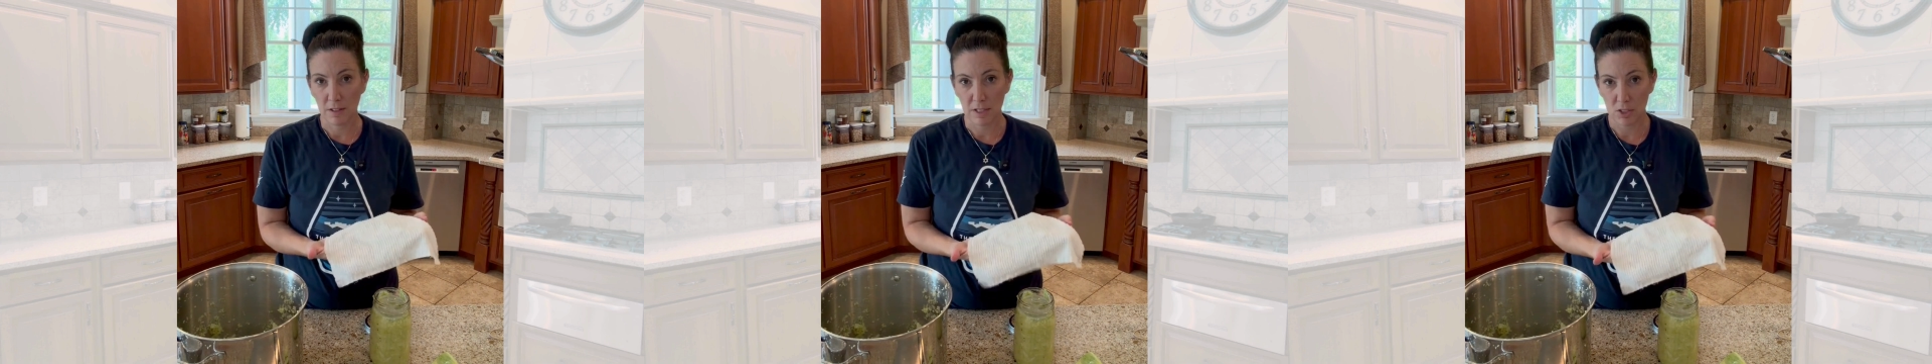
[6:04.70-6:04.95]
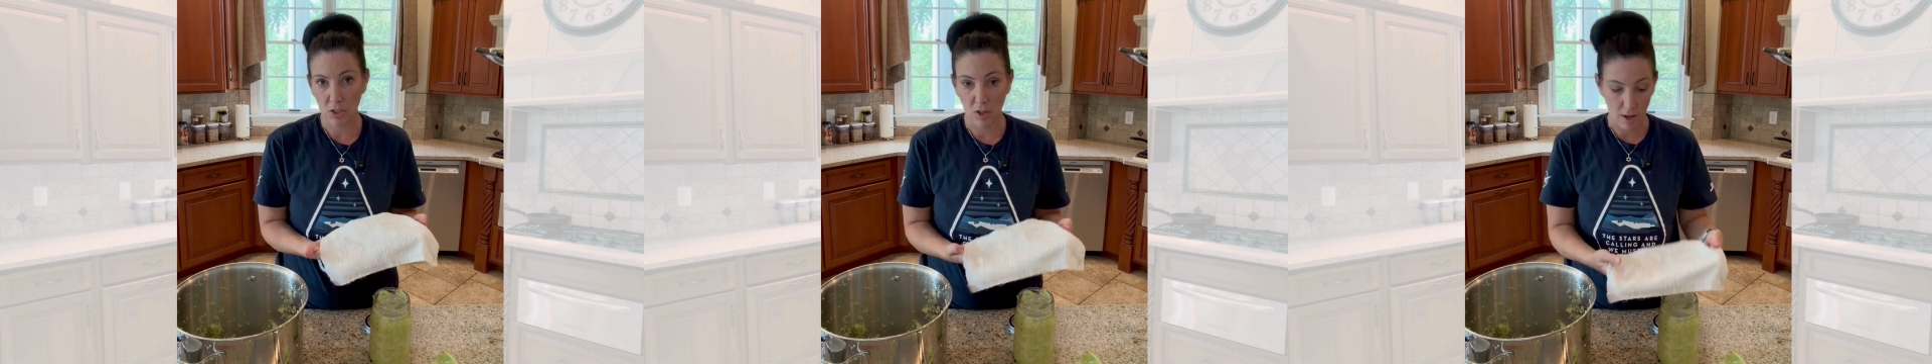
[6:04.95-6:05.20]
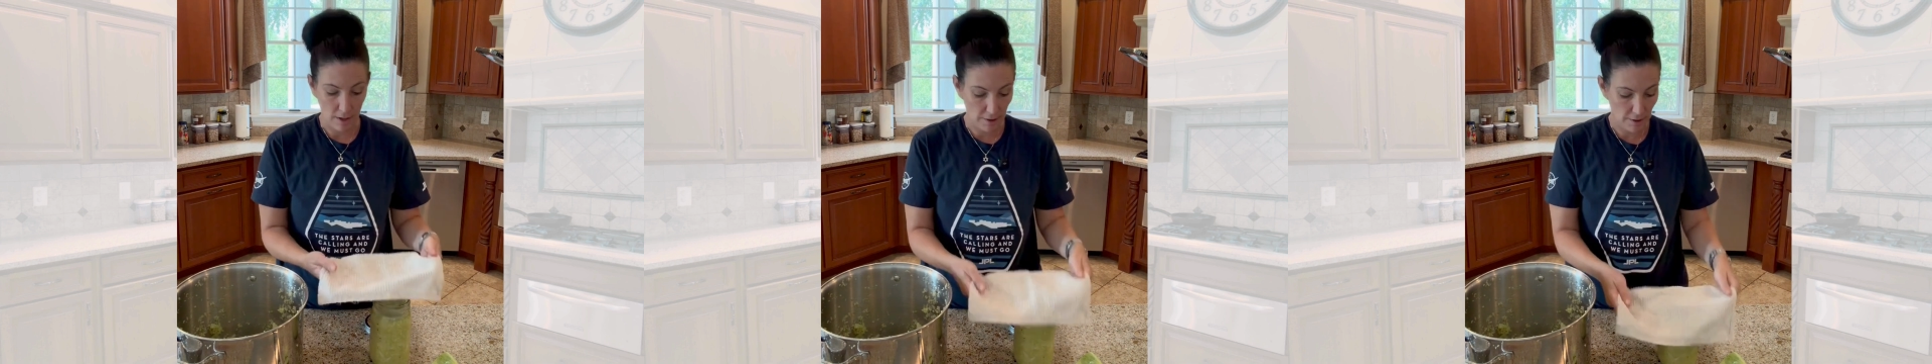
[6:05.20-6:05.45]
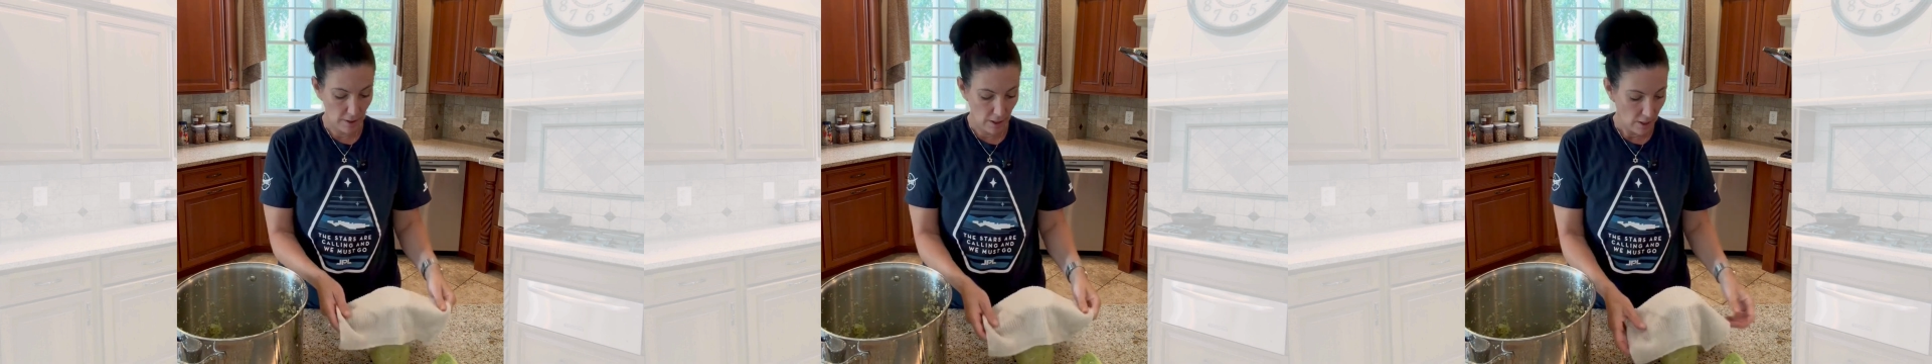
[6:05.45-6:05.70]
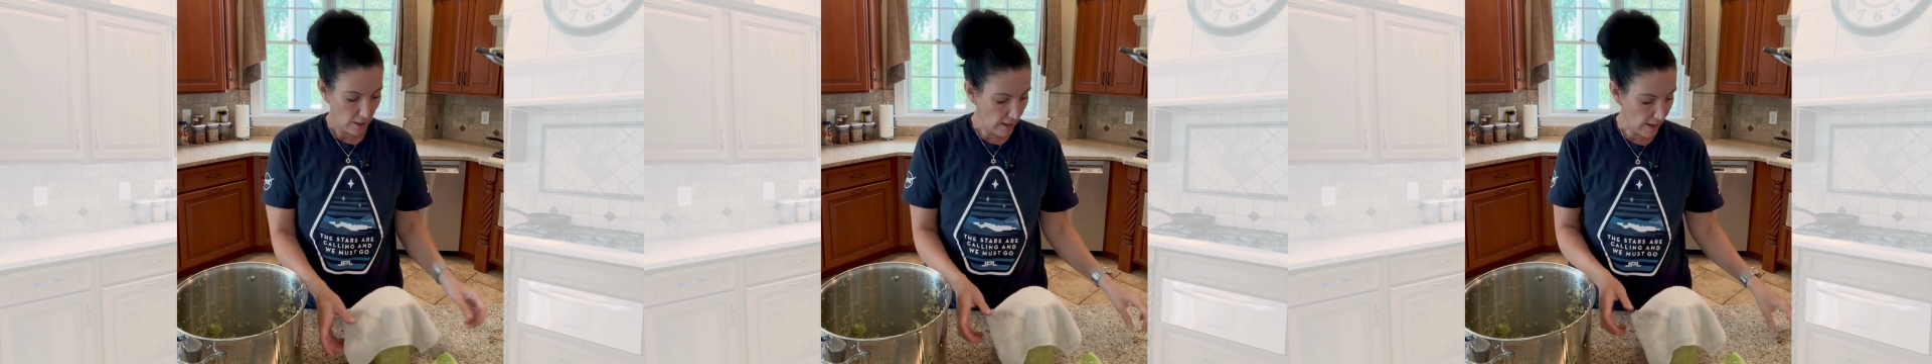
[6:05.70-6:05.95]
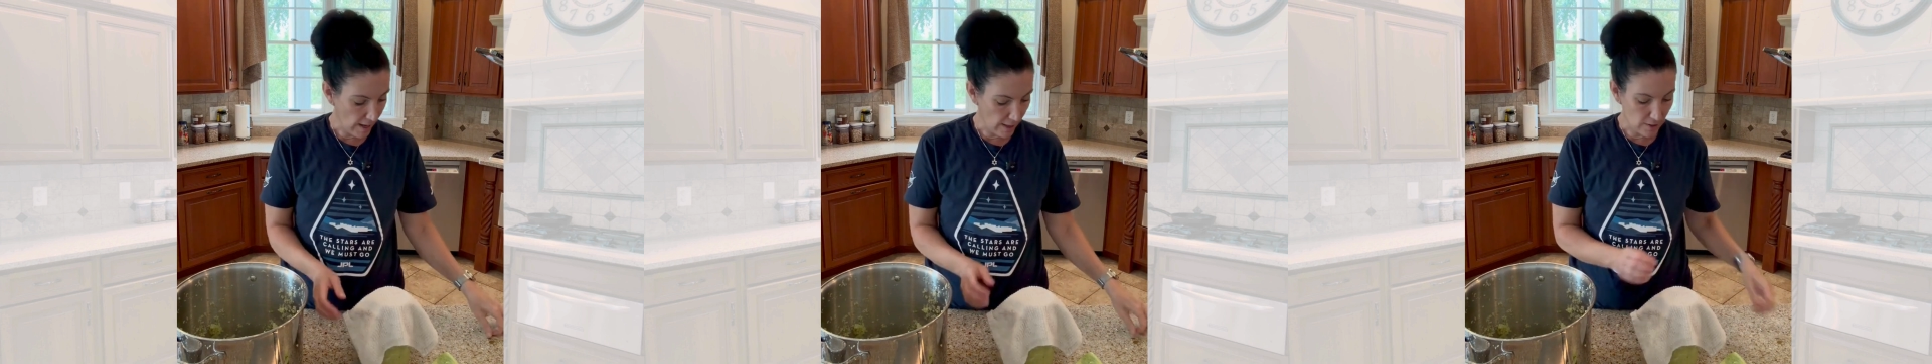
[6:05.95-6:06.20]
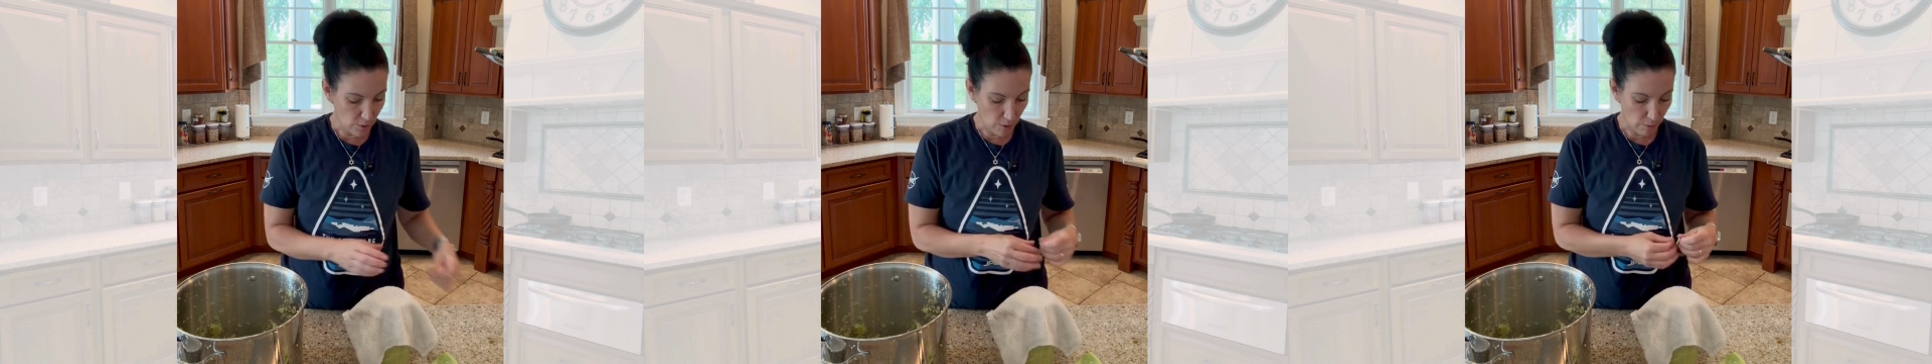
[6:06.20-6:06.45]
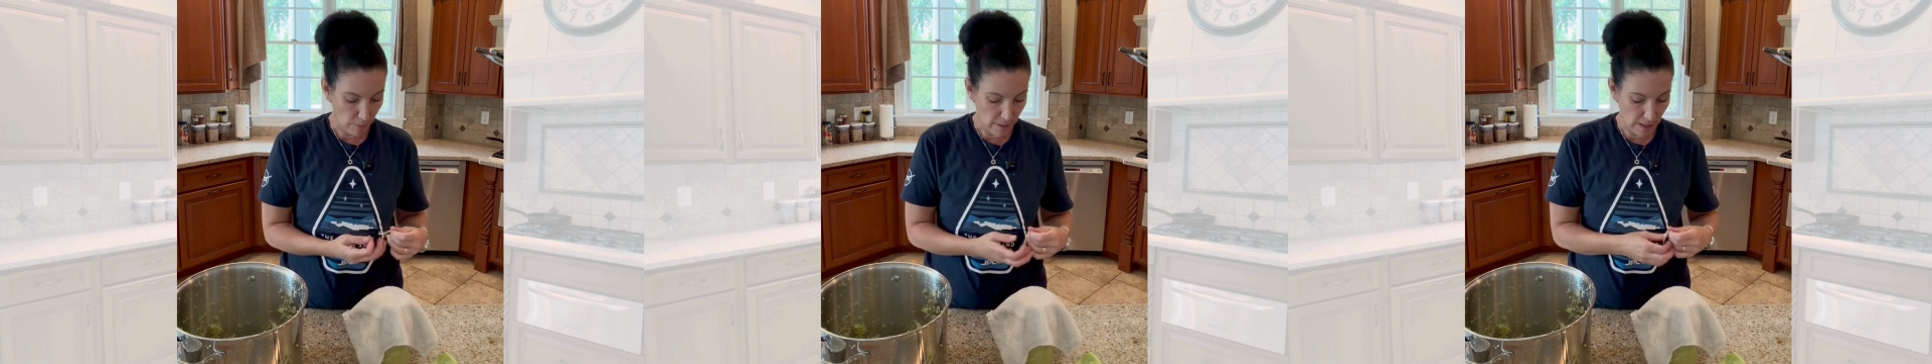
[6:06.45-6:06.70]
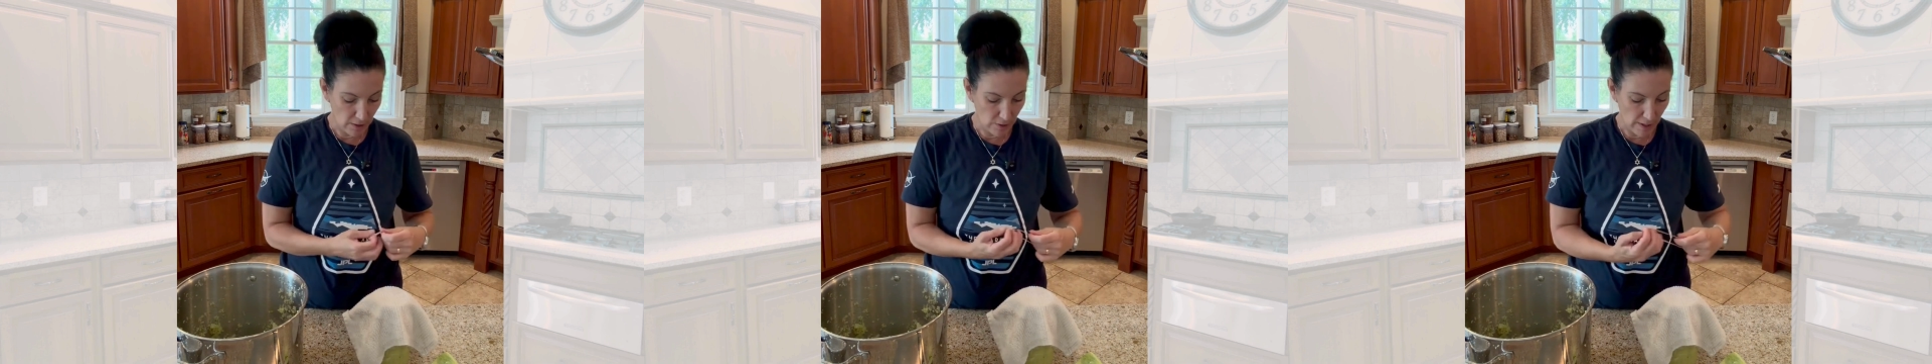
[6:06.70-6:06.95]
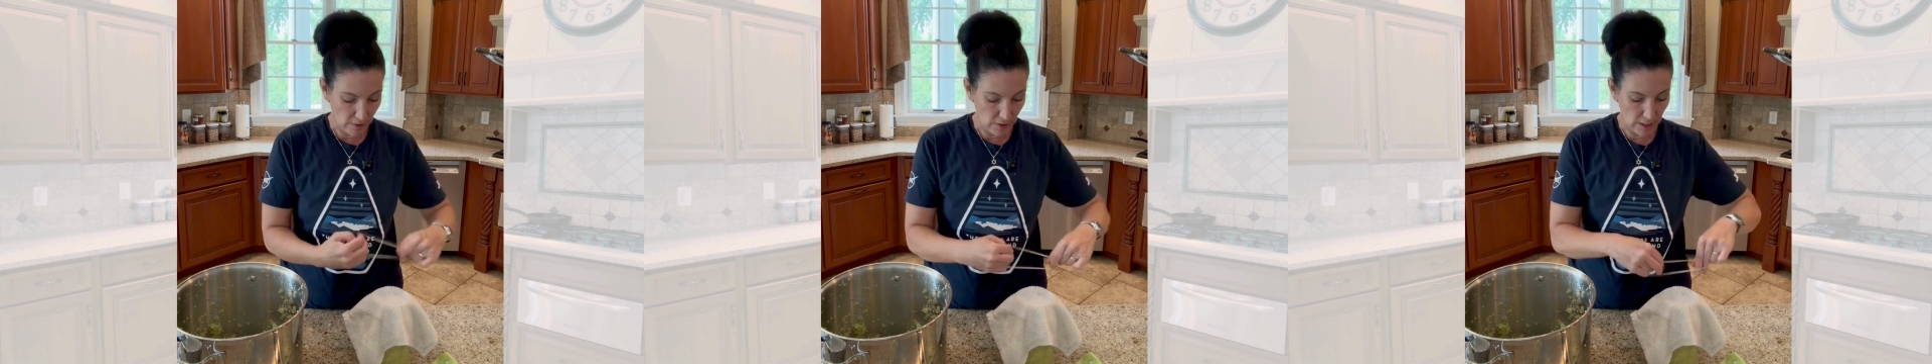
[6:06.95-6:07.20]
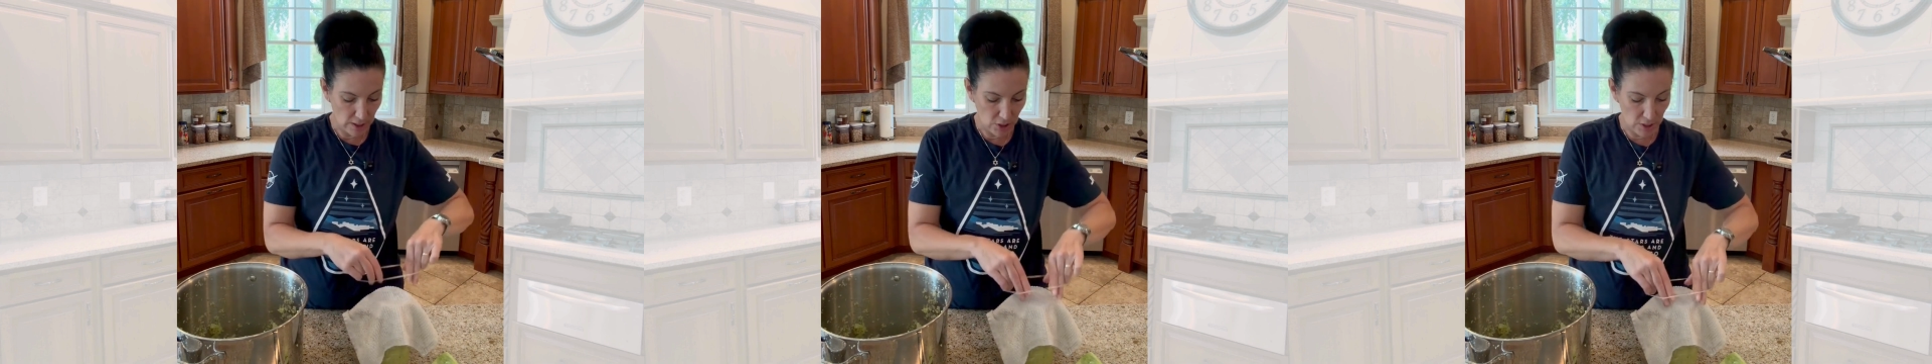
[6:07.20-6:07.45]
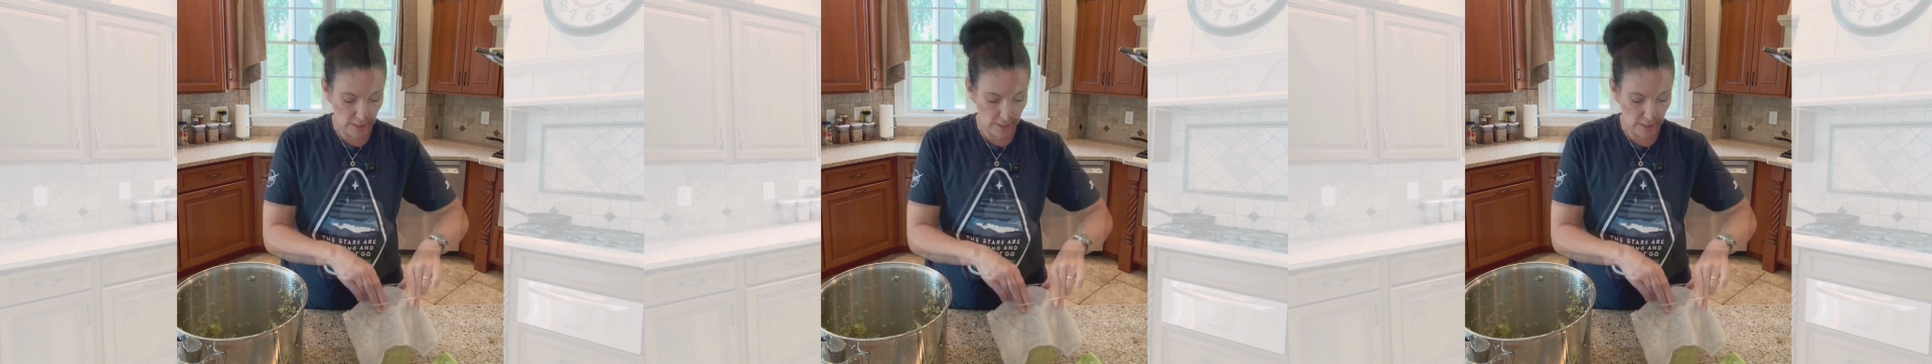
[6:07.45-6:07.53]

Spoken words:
dishcloth, and a rubber band around it just